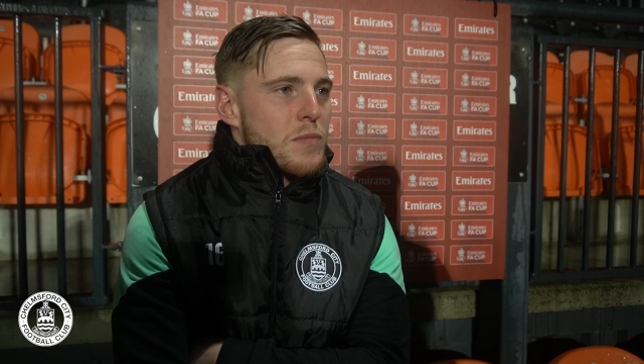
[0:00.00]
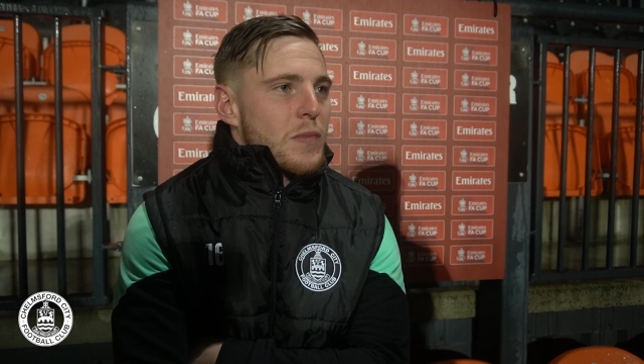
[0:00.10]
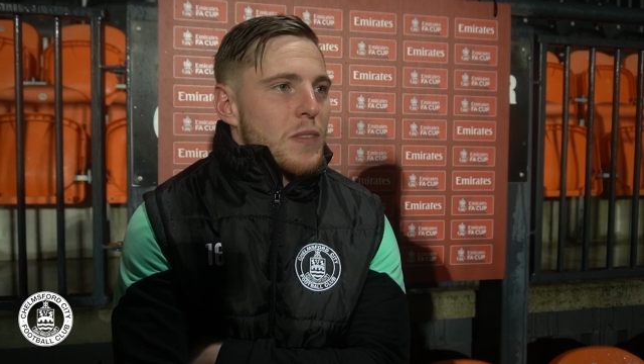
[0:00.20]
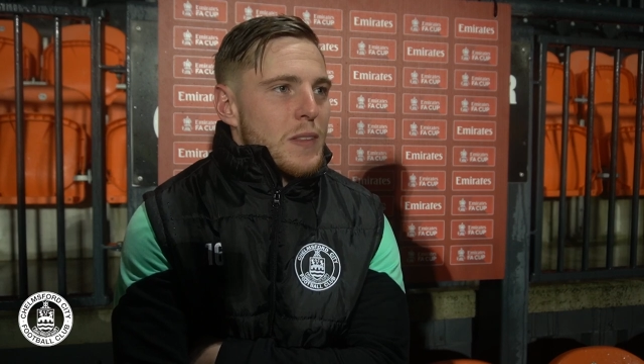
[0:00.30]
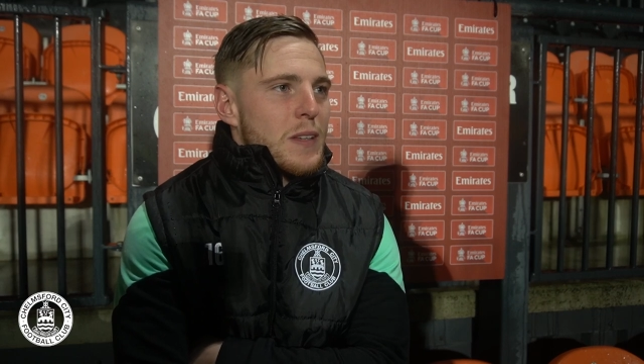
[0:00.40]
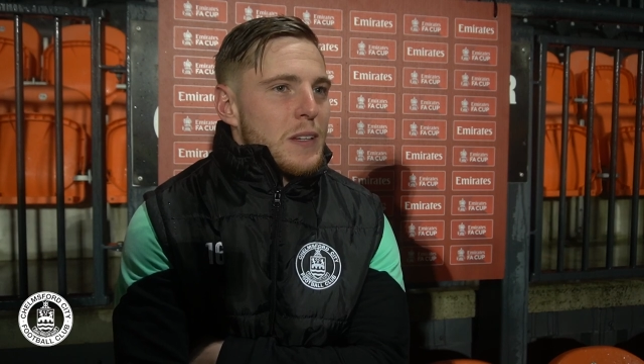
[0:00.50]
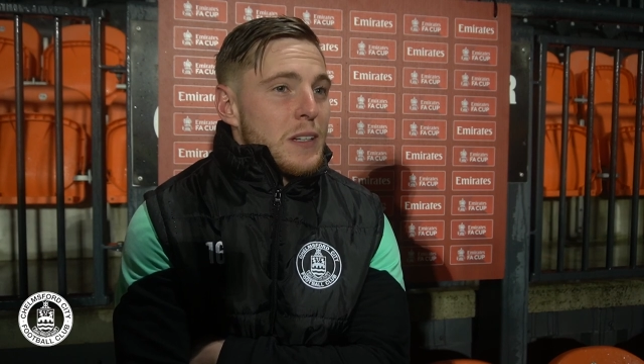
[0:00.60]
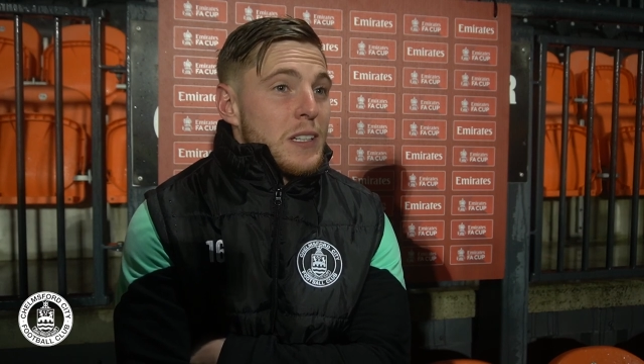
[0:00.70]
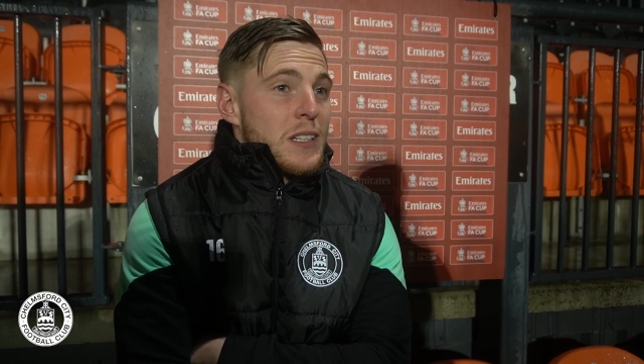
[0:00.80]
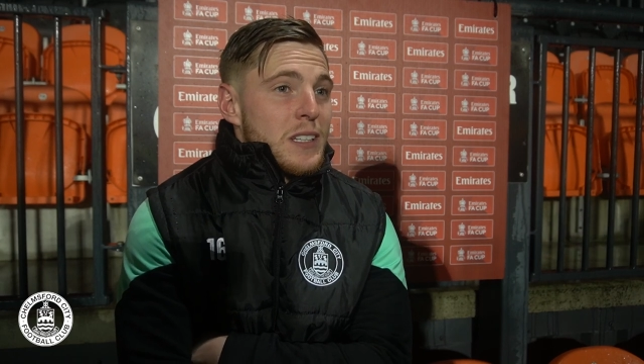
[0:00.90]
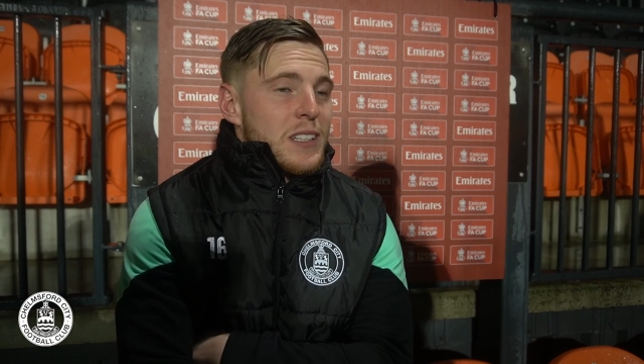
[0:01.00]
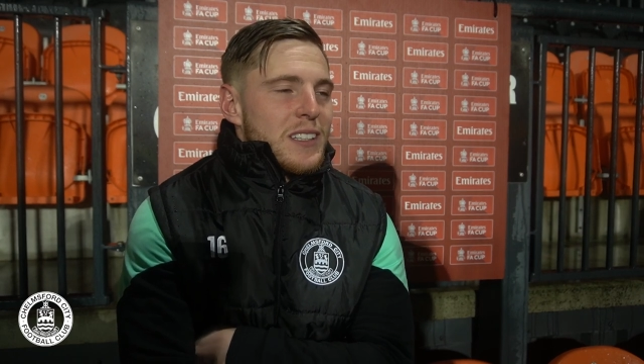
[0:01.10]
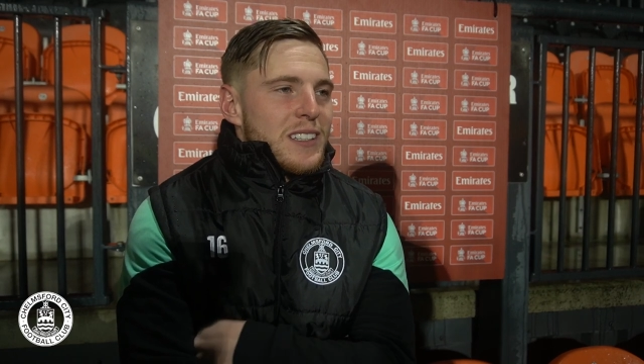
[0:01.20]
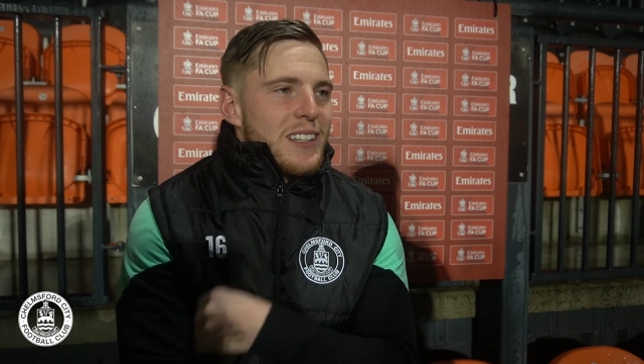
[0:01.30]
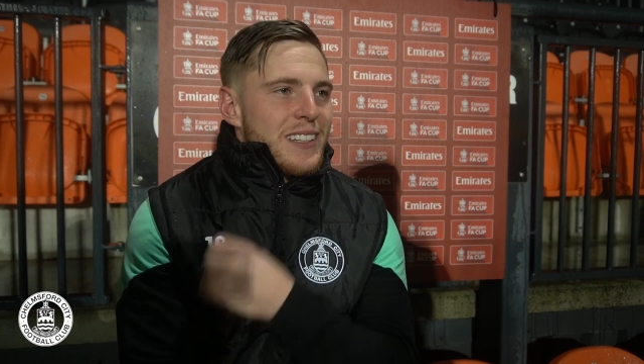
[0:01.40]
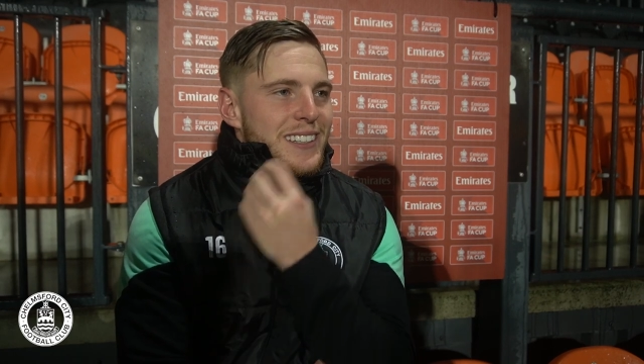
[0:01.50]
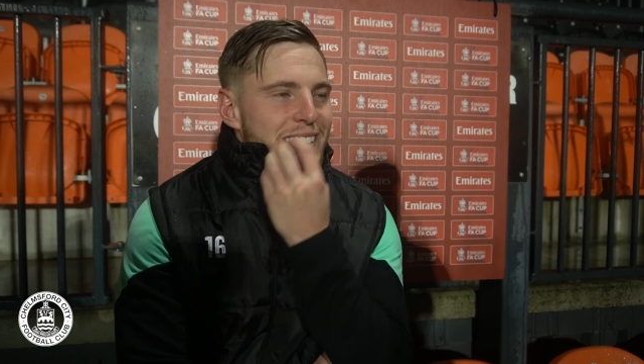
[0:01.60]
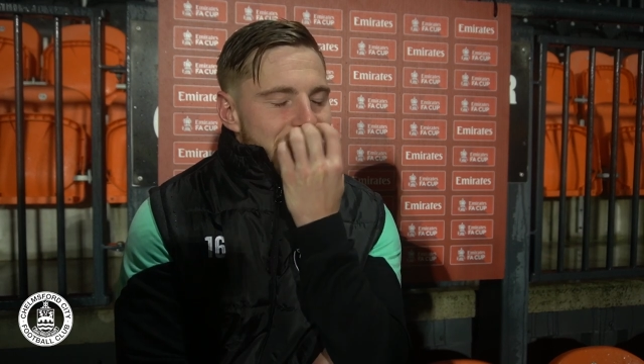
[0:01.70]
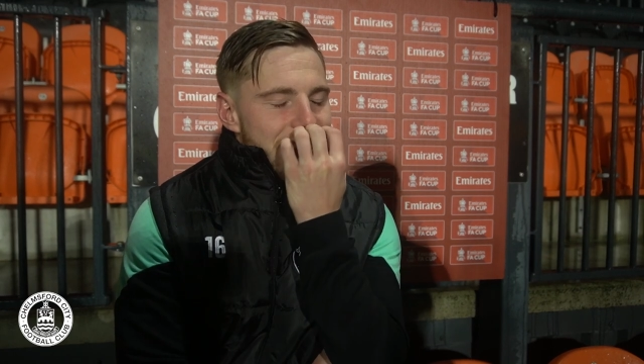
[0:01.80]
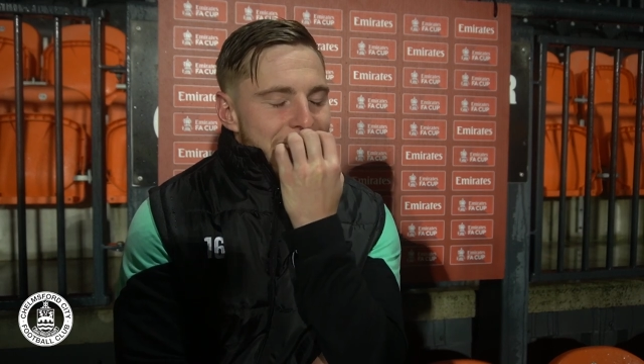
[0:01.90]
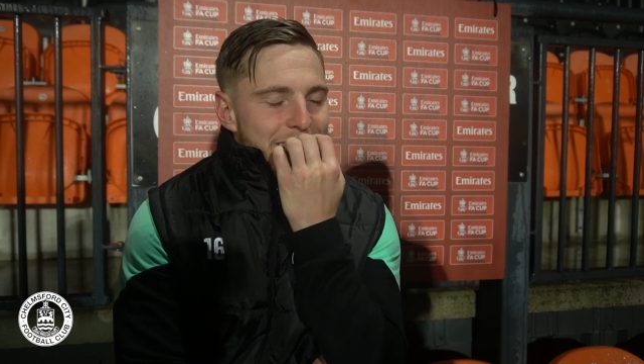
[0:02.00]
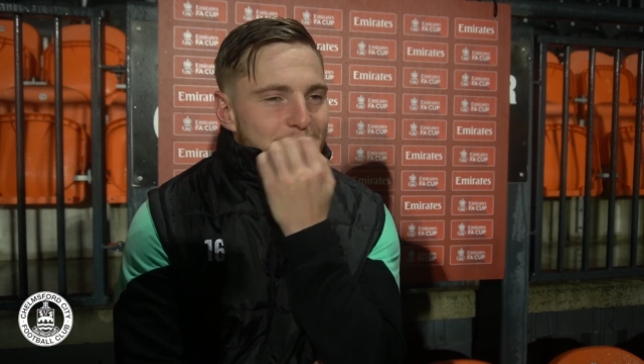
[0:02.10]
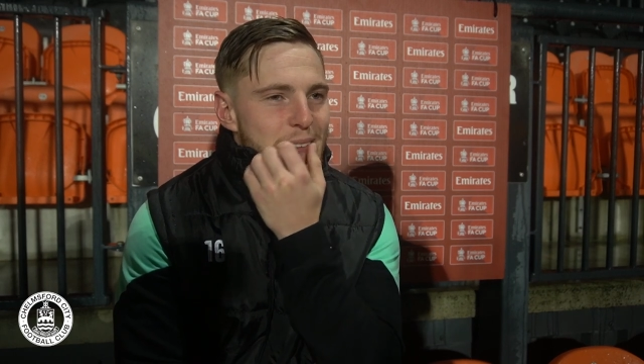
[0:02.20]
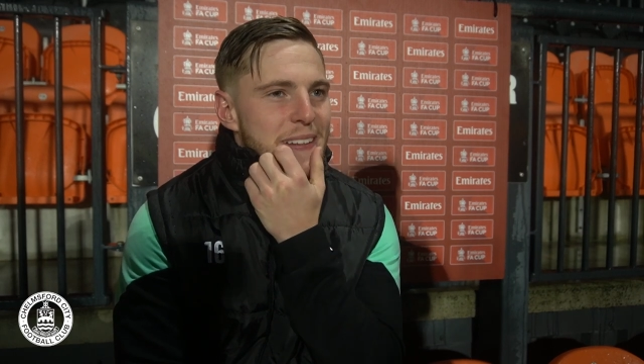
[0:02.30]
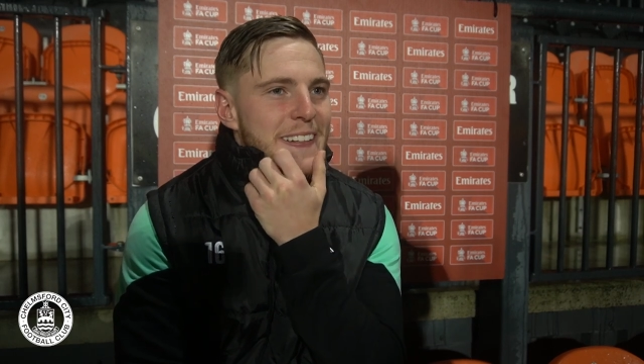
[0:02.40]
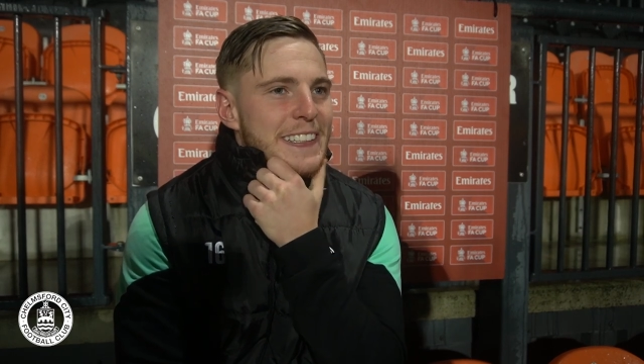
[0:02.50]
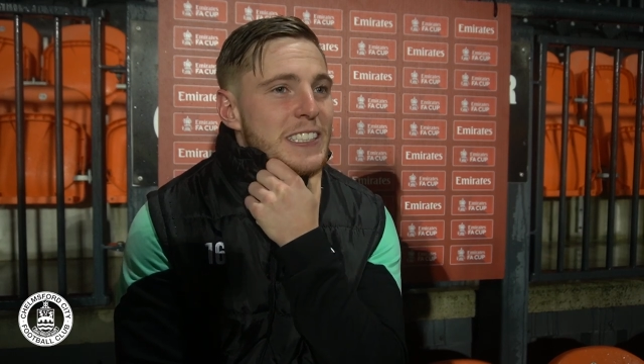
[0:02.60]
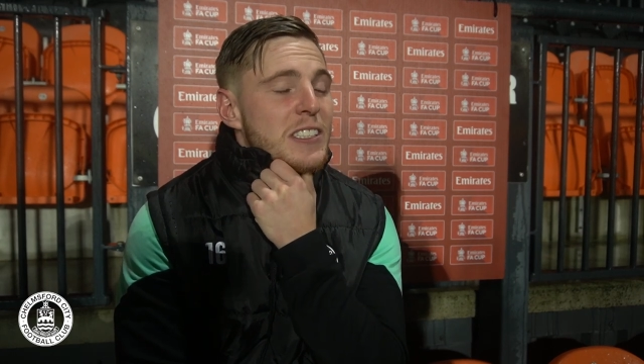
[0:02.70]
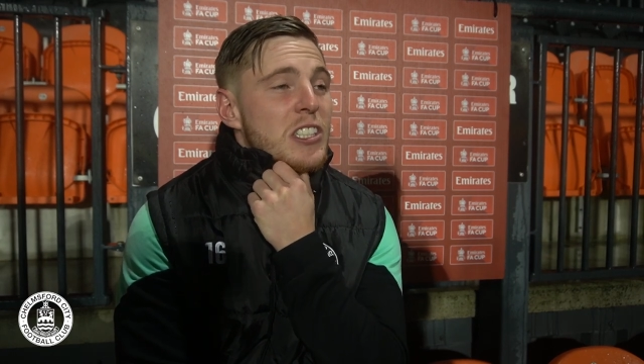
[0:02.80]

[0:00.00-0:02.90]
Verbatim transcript: must have been really nice that celebration, all the crowd